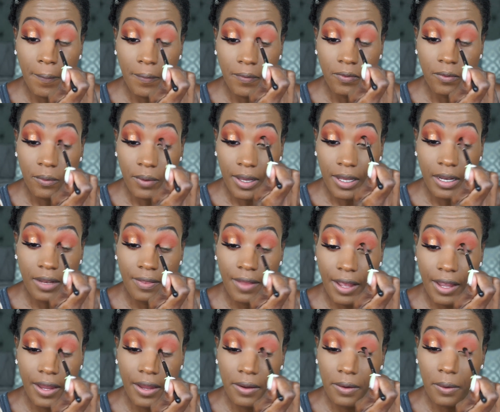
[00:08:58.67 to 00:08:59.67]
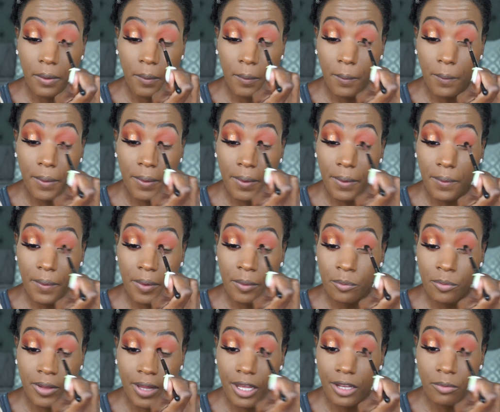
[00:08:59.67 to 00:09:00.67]
So get in that inner corner and
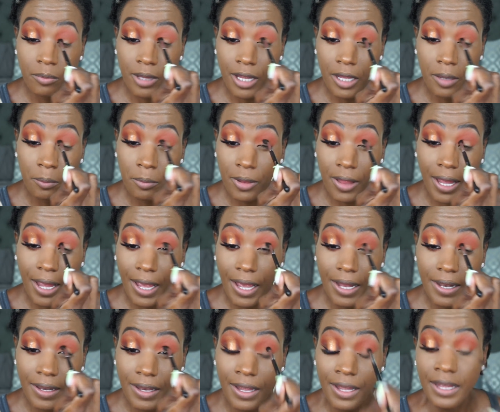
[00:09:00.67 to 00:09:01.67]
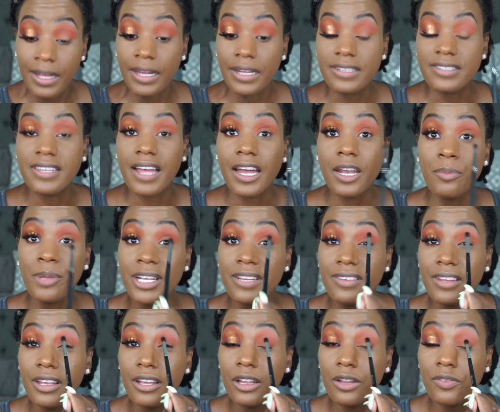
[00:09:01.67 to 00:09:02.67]
blend, blend, blend. It's not a big
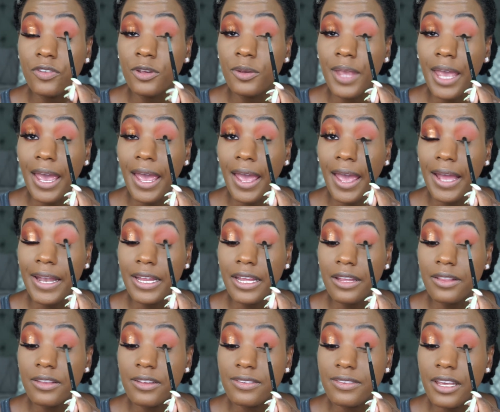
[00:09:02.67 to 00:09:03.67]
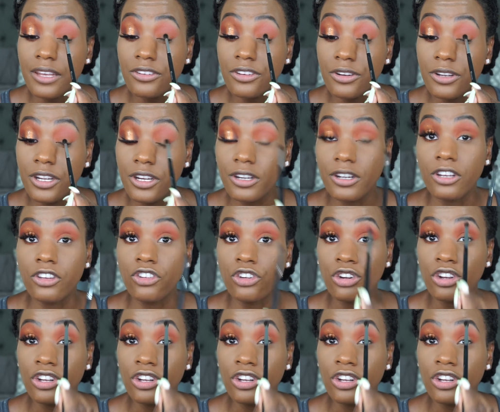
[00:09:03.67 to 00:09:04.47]
deal if you get any in the center here because you're